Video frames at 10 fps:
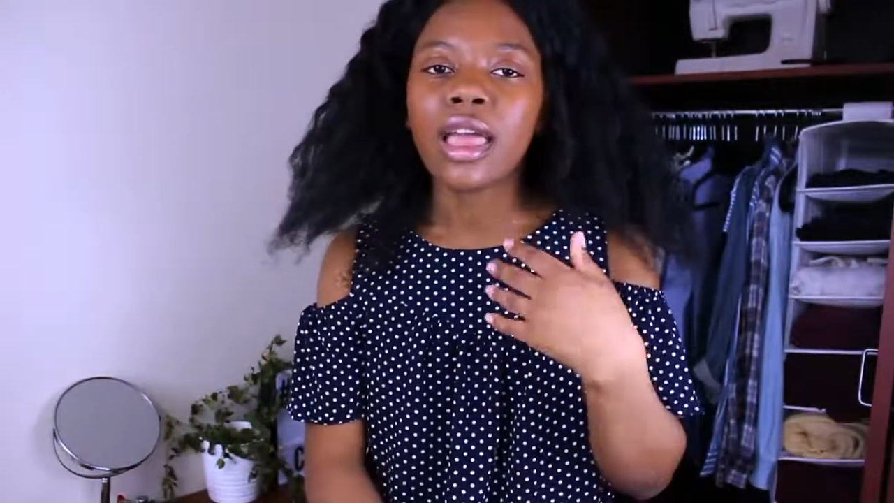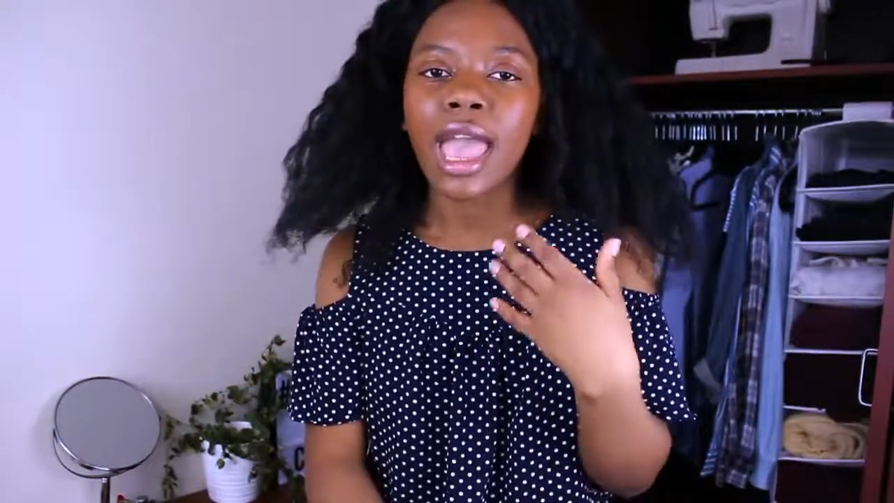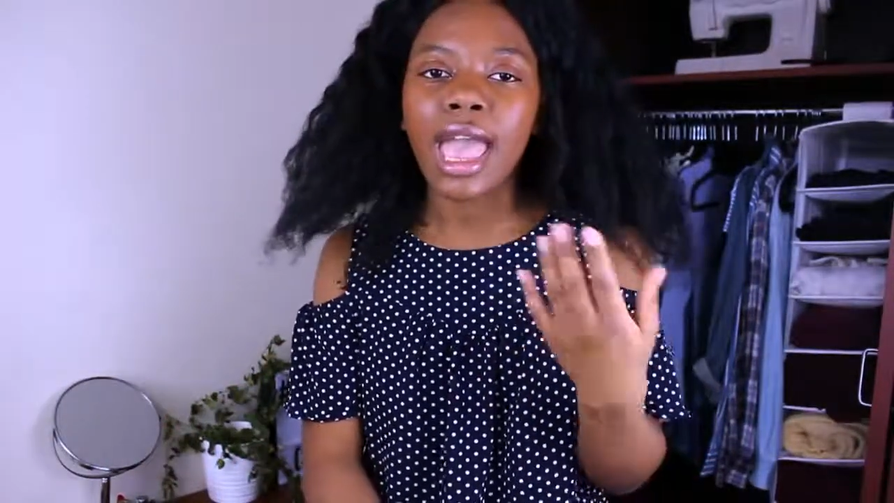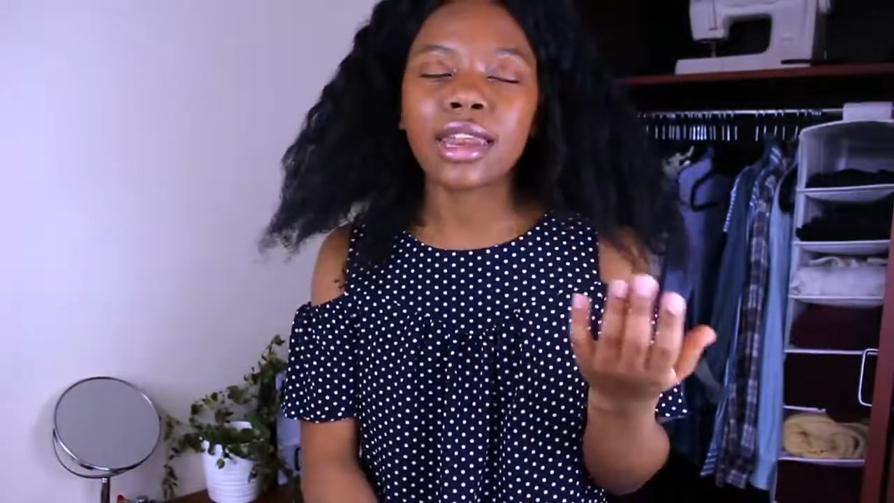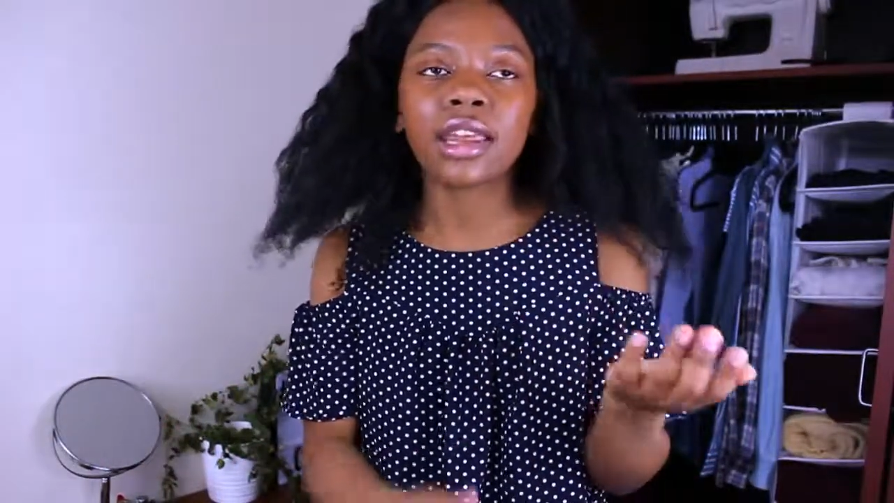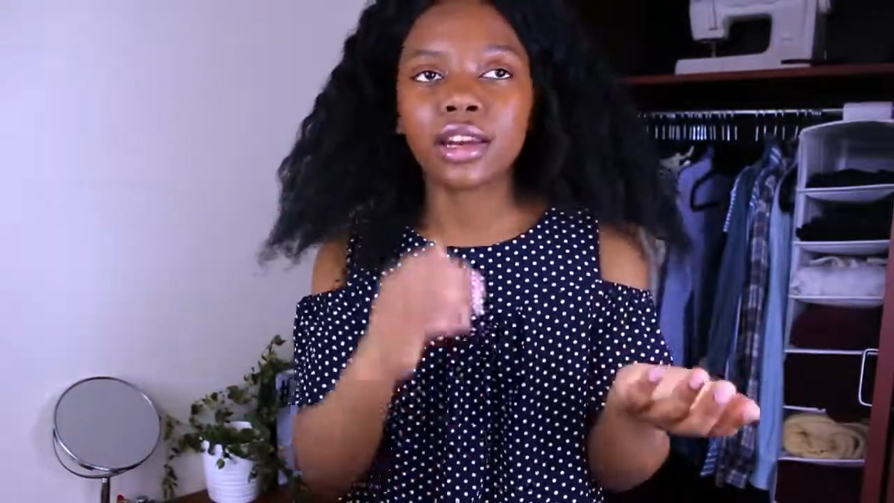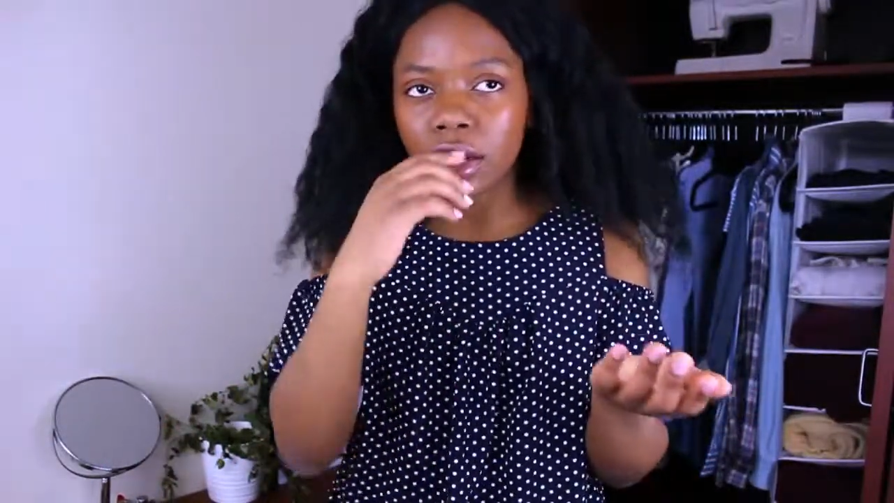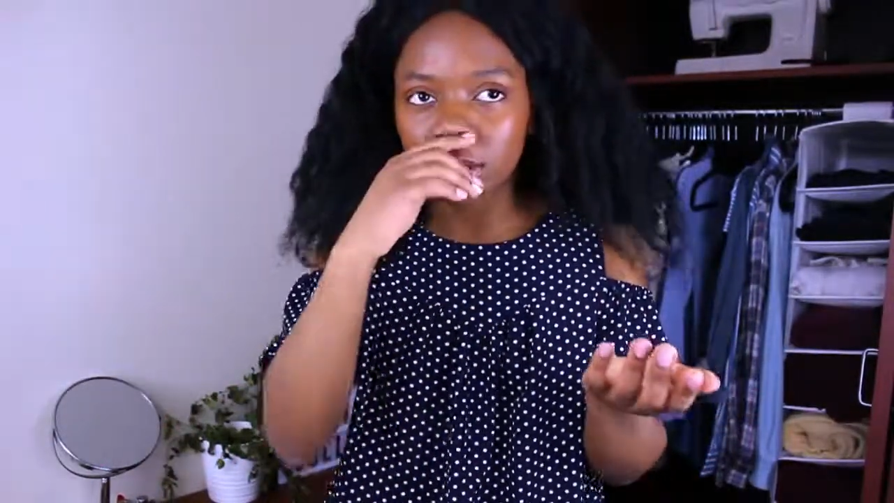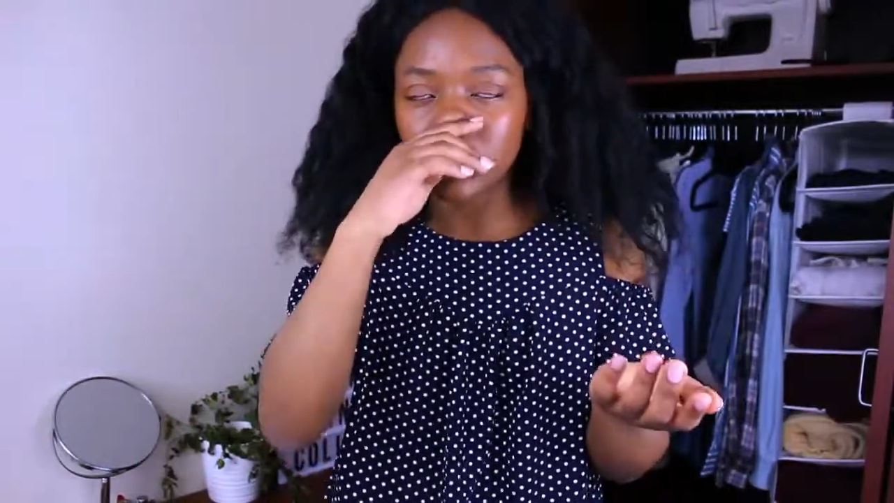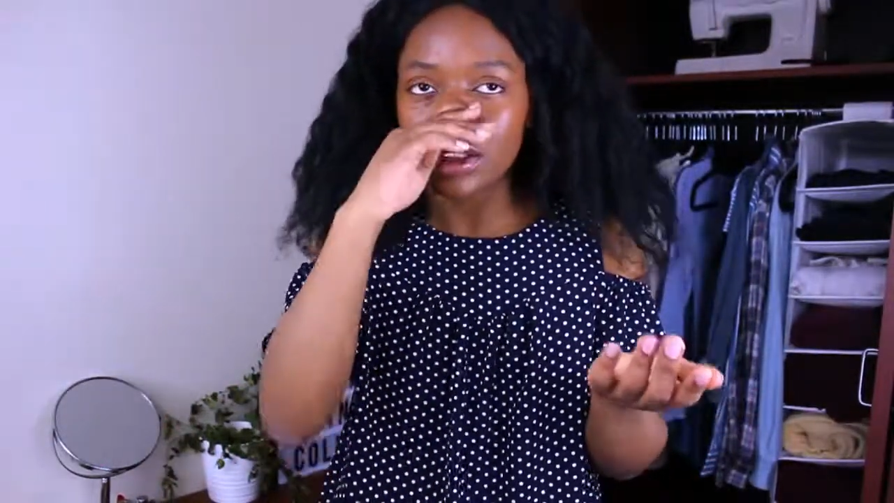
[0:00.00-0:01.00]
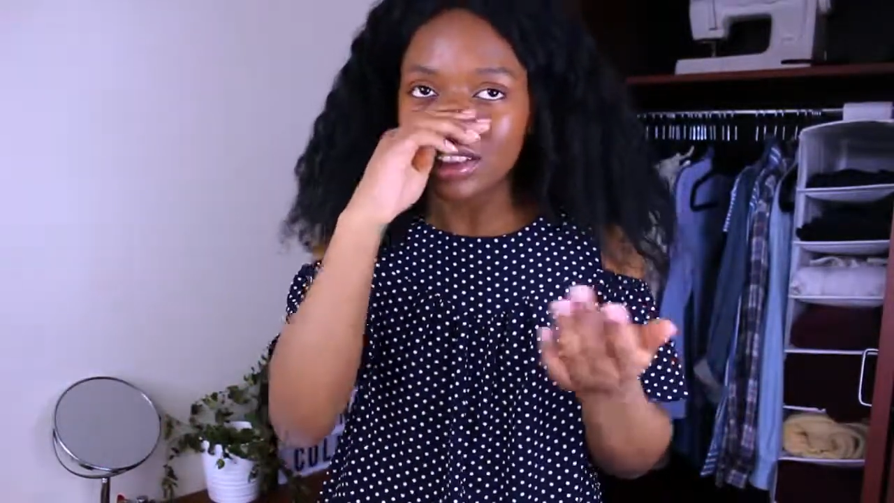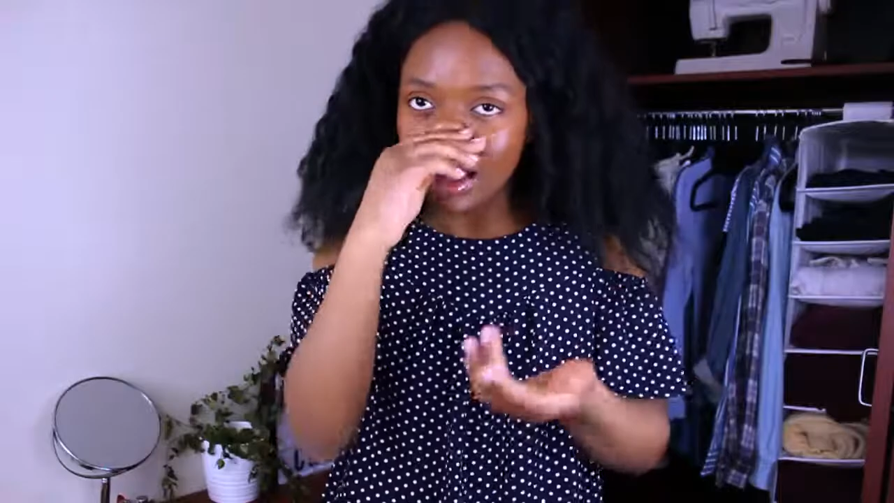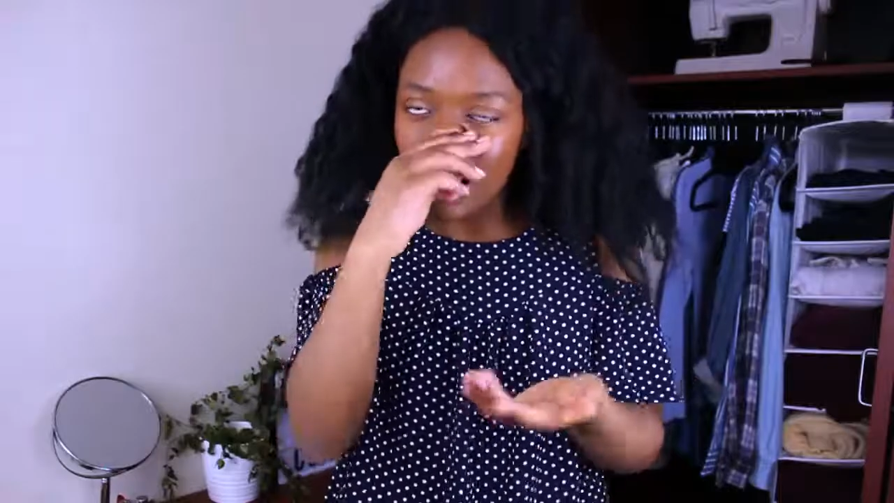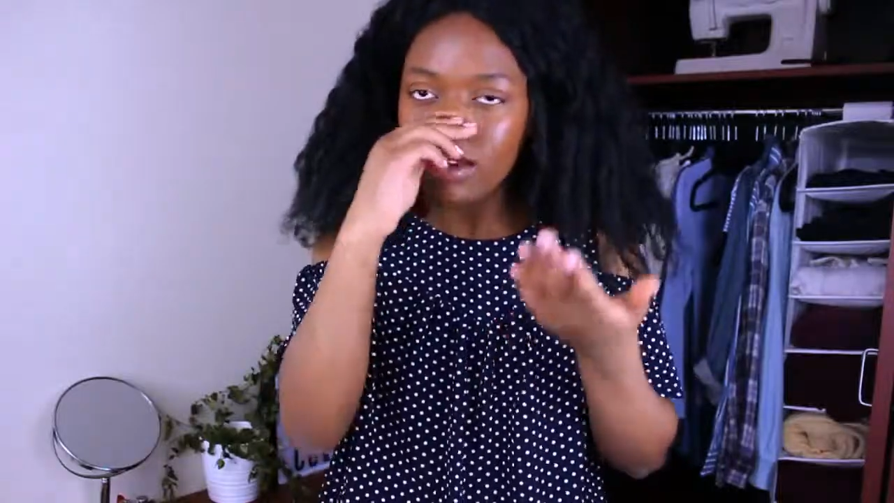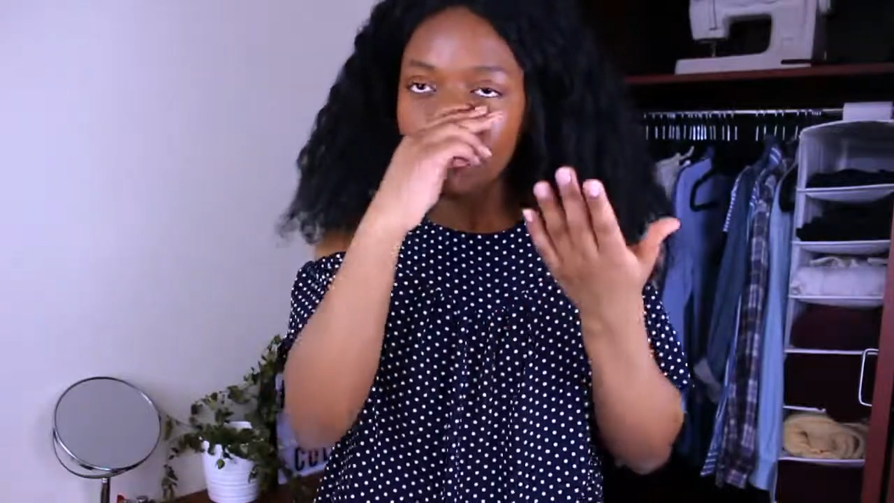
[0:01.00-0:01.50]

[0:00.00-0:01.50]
and it is also a lot